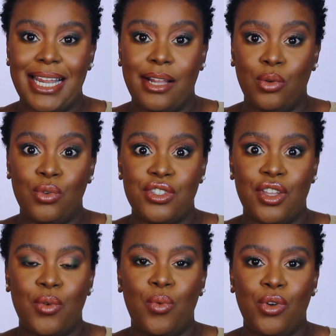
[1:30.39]
and
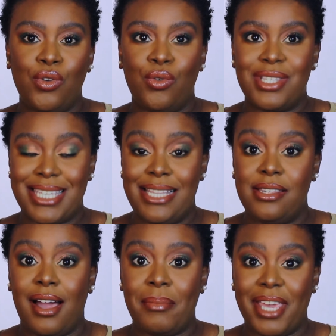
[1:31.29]
also what your skin
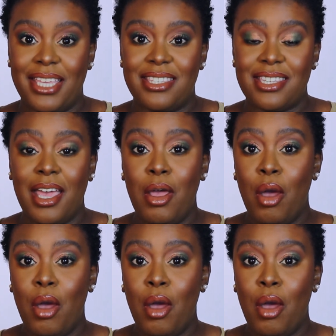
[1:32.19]
type is,